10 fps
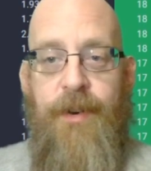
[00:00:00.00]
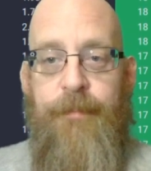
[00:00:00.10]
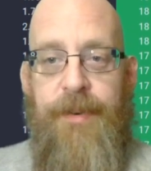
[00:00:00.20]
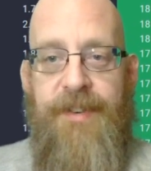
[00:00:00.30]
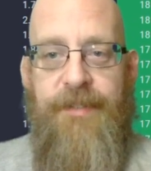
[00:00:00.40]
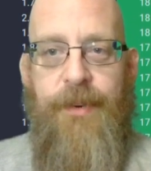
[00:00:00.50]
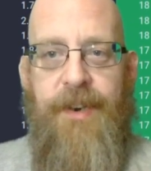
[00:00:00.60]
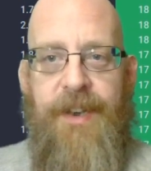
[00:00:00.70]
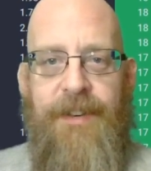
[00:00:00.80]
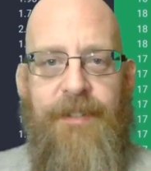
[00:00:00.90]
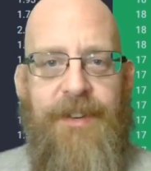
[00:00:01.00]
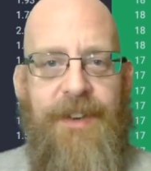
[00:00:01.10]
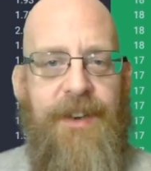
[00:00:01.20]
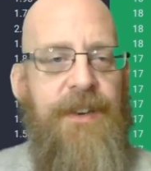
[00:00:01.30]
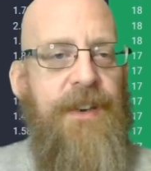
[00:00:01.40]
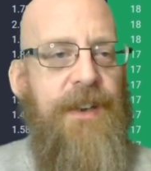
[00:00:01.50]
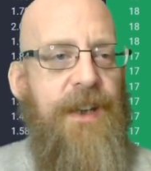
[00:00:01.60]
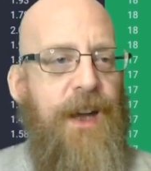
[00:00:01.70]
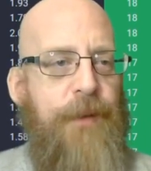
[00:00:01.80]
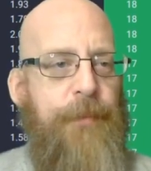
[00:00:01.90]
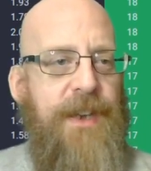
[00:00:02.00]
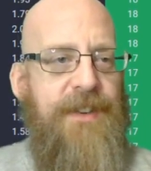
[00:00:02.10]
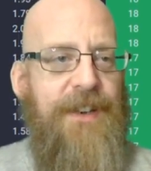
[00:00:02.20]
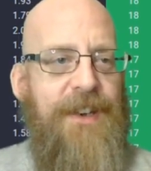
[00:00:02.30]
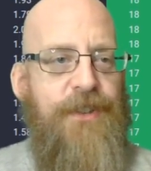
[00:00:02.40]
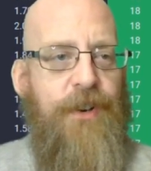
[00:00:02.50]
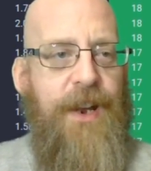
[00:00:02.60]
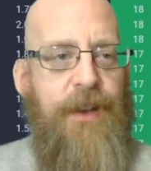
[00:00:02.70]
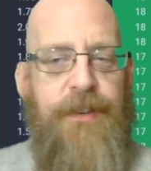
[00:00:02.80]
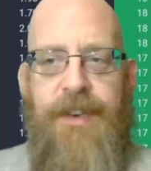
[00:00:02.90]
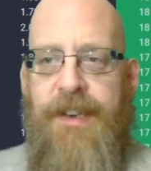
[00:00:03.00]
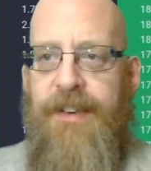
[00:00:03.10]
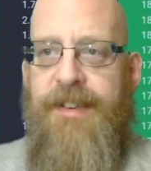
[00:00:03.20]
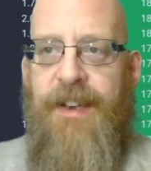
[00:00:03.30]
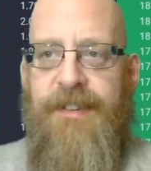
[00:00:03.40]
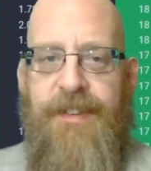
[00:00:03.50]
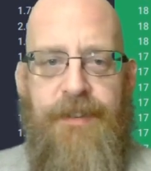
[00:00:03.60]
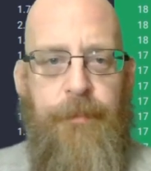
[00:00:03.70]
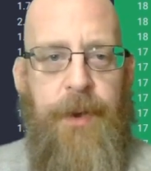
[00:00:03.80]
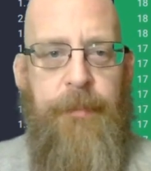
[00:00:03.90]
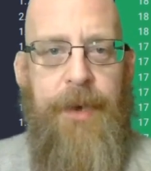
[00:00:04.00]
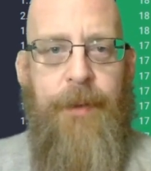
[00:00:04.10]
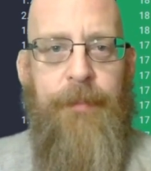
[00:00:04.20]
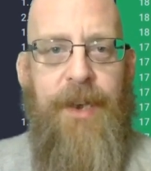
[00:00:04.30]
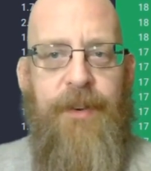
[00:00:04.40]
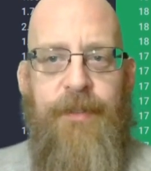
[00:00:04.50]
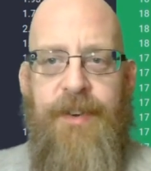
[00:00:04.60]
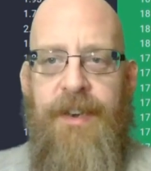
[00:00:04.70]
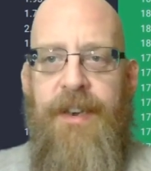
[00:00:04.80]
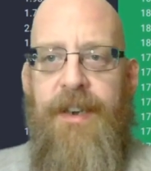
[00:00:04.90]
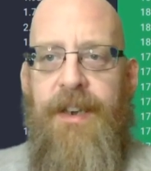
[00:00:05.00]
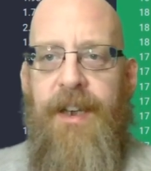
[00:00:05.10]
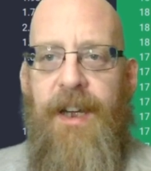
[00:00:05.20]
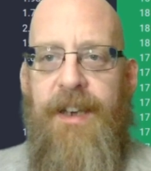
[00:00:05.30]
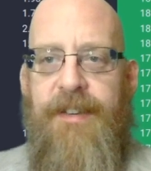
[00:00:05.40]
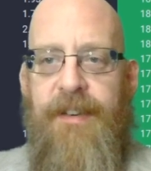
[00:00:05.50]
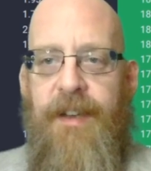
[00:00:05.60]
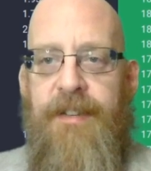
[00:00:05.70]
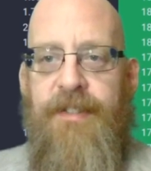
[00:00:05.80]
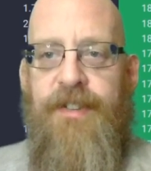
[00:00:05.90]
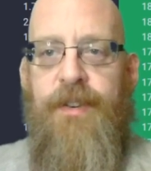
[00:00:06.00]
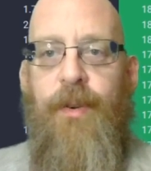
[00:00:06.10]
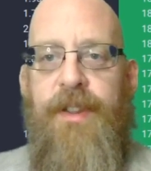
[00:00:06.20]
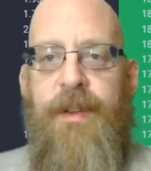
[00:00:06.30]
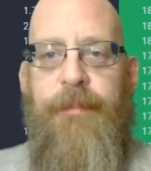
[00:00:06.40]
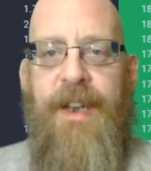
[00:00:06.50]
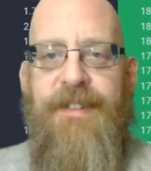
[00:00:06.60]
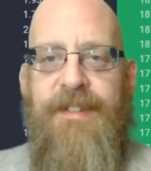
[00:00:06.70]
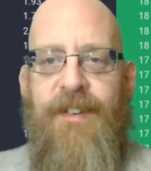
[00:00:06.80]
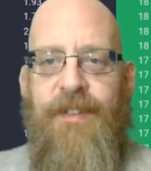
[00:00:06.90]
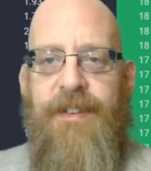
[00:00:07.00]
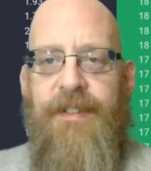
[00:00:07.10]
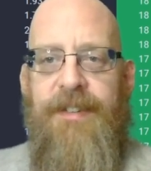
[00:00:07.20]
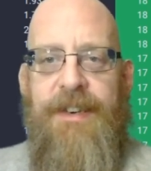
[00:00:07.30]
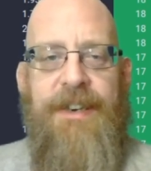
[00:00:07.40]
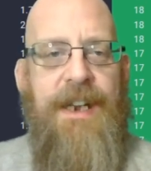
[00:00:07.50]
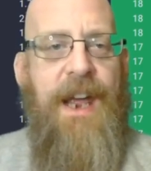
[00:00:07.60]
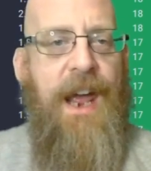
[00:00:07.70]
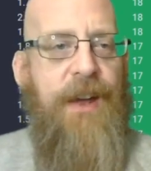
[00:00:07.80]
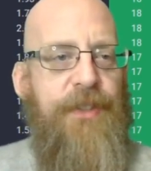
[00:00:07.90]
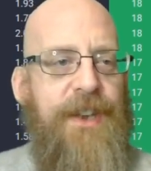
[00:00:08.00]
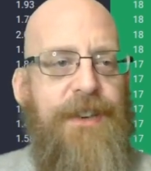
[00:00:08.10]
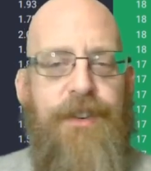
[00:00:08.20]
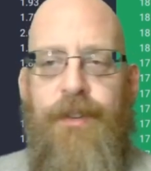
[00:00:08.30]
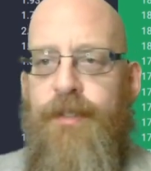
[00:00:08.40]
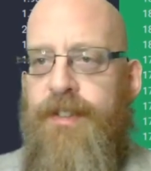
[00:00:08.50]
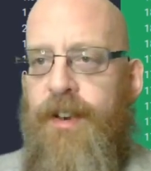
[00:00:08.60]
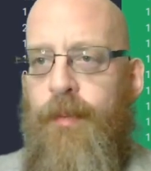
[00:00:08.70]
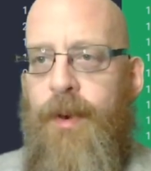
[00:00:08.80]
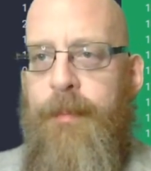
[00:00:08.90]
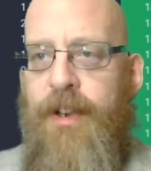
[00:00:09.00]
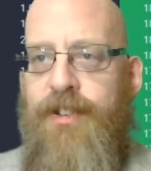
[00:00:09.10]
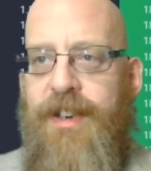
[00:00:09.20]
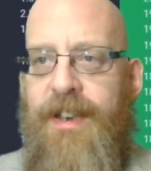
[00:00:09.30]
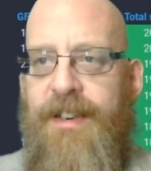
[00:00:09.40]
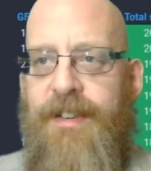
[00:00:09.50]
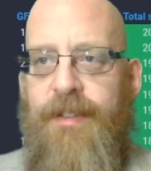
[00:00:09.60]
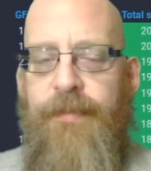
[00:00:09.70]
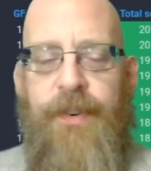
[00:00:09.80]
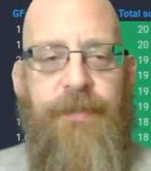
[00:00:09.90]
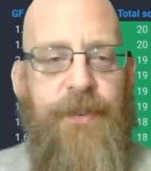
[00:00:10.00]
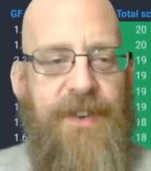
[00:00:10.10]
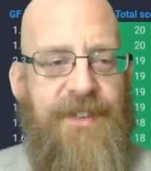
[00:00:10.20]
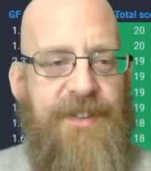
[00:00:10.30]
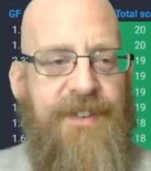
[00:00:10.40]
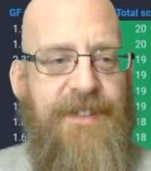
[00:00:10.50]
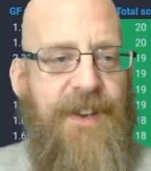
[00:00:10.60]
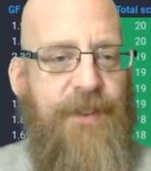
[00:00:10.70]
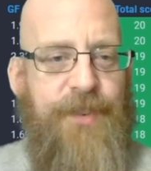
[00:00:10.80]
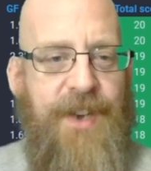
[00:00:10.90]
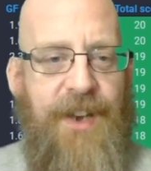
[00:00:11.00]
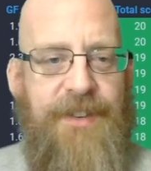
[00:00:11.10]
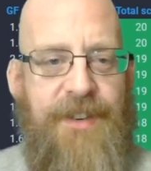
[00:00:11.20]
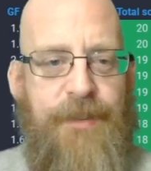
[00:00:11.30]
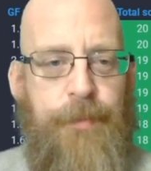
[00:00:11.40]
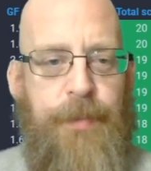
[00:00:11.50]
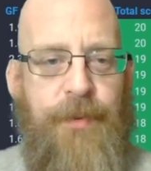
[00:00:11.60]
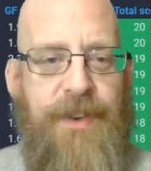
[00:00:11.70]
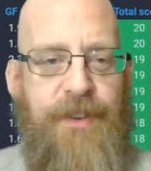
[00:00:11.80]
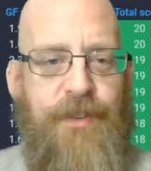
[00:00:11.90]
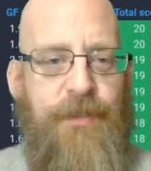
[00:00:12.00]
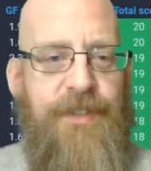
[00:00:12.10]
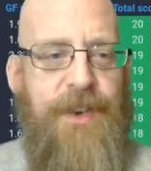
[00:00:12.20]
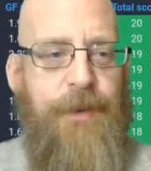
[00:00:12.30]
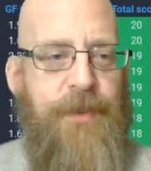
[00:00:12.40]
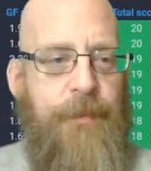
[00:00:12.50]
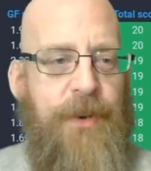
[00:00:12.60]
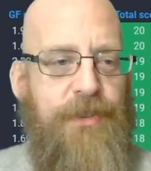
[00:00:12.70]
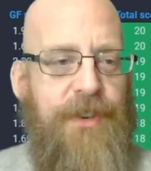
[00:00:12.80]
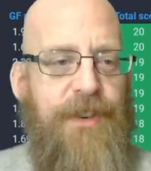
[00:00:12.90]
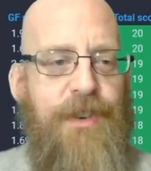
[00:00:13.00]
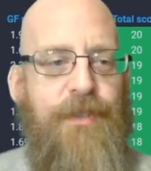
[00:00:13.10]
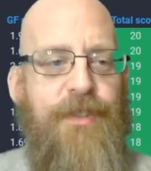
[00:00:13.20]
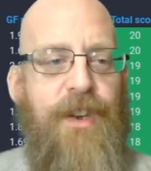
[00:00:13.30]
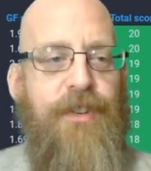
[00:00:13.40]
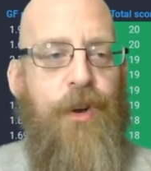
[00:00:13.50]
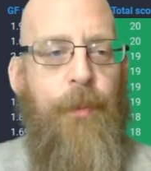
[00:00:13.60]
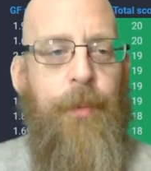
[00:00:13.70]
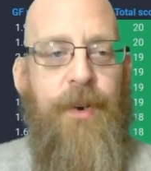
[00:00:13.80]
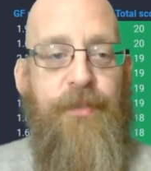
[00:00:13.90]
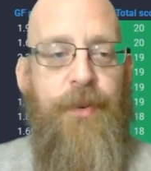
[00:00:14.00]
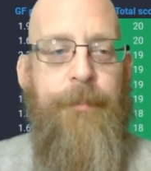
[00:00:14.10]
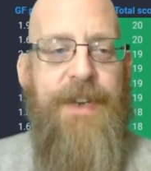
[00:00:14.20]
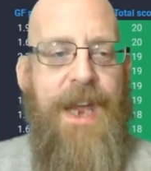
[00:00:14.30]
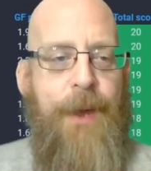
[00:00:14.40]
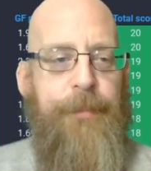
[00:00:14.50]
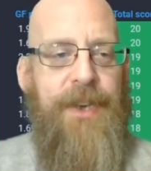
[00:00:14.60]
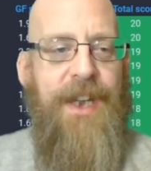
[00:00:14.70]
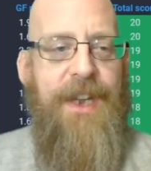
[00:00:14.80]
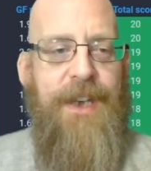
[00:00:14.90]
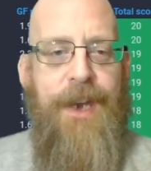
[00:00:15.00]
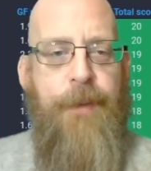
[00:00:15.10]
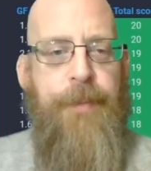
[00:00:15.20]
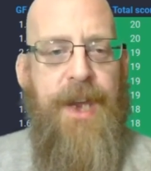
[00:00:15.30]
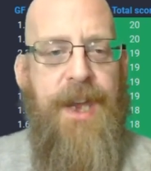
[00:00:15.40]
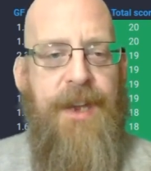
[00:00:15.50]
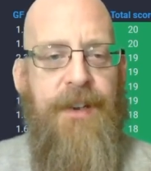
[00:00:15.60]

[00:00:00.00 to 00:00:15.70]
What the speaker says: impressive when I had a look at it. Basically, they try out the tactics that people upload and score them based on how they do. So what I'm actually going to do for the first set of tactics between the two teams, I'm actually going to use the top one from KNAP, K-N-A-P,